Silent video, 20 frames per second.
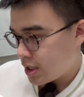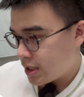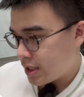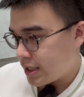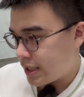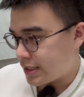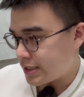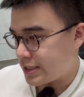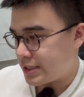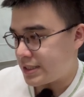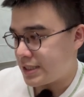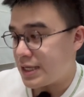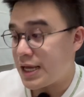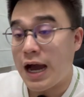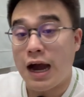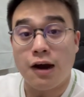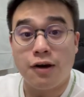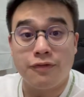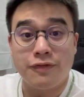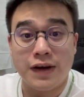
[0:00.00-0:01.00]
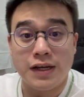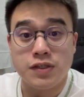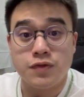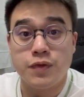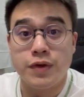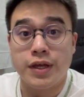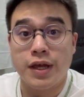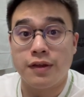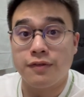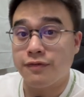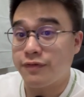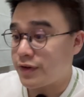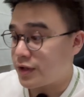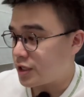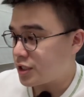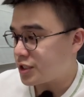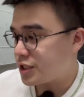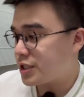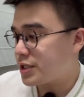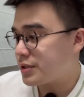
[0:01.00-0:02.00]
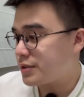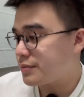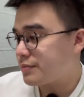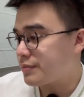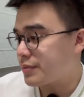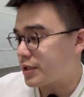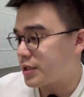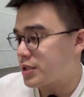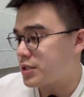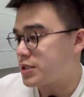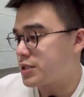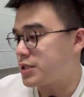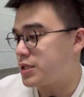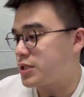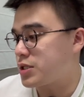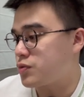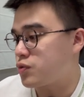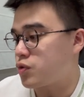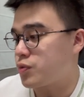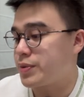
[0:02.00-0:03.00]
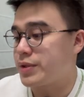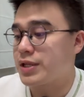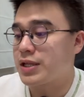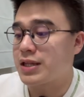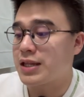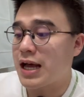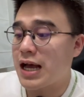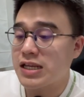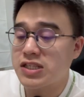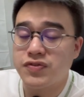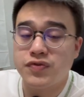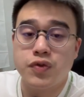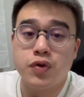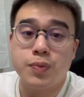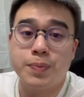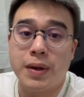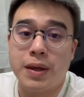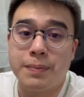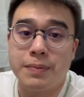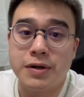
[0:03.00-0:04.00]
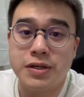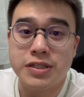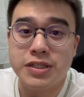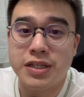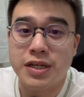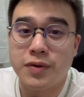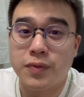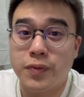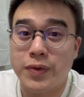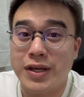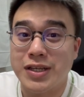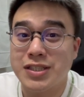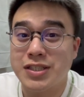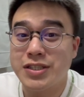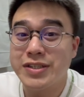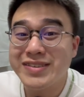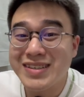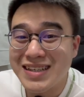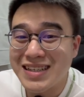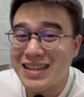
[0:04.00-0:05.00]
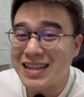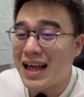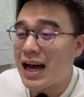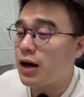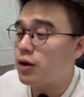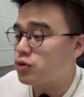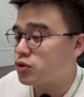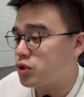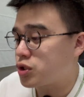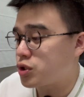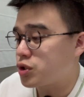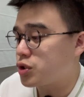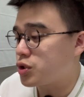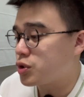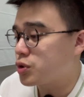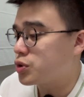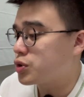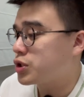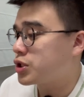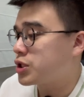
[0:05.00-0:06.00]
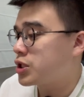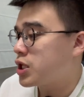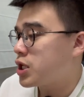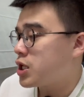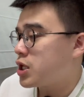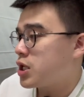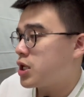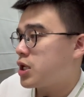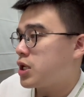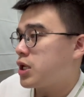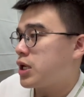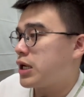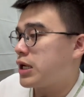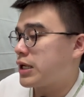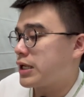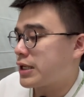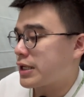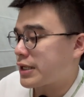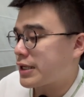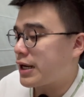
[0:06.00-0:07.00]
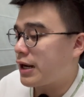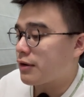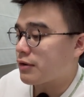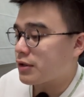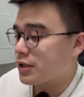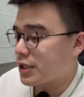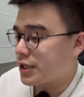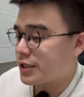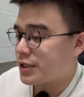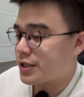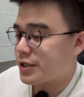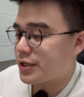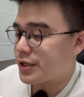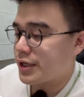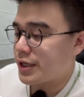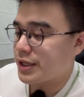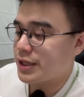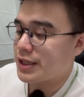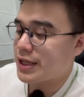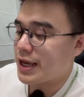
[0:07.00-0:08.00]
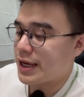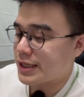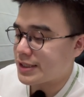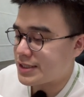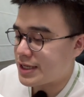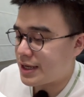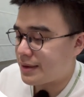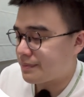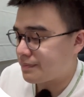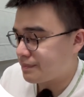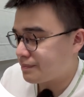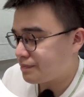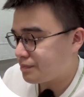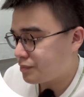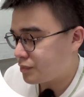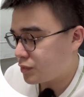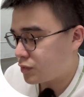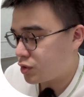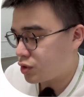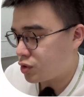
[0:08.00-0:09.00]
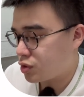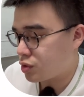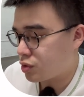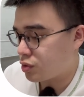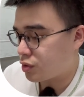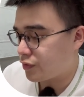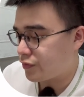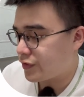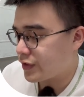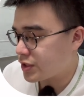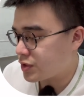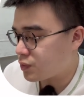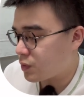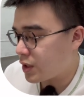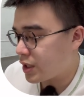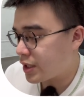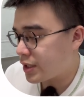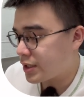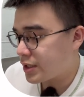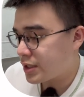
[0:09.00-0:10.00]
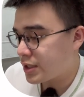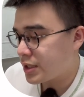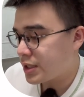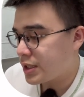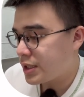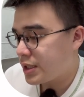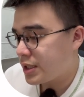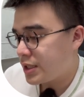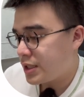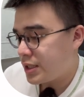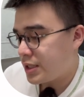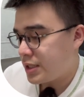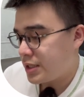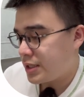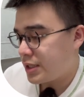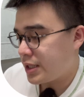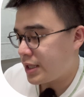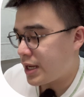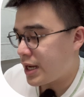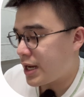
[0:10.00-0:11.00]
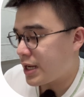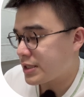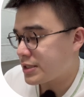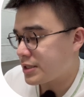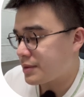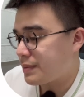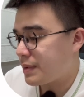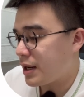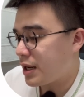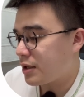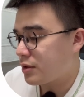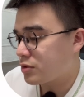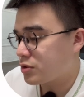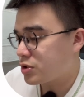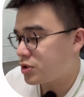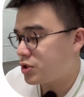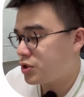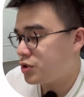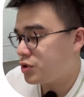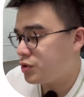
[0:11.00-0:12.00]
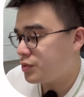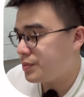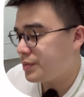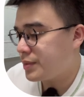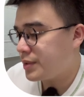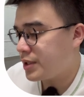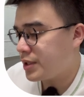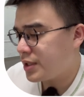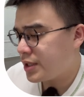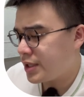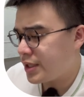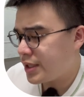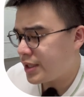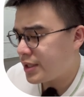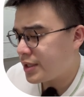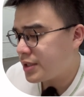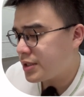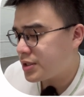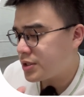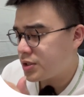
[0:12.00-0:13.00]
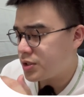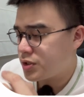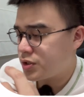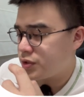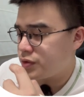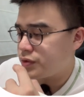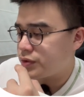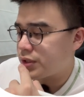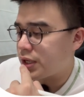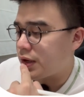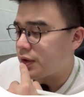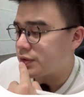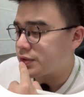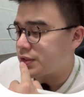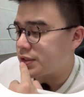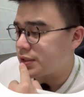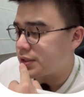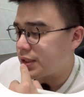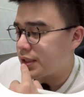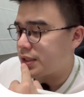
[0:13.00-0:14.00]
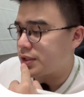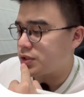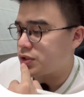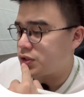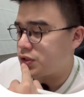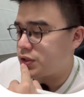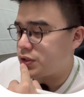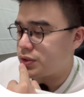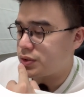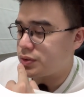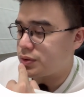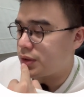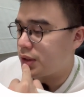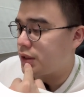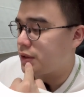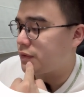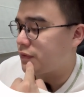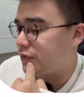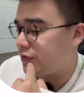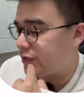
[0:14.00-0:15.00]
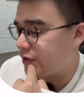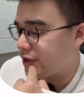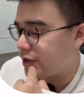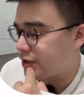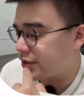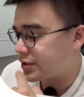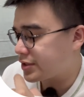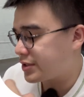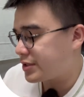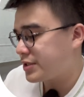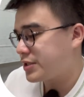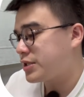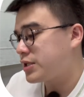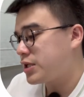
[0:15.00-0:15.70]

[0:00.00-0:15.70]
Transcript: let's see how fast we can finish it, because this will be the last few papers that we are still allowed to use a calculator in the exam. So the first one, they ask about 2,002,002 in figures.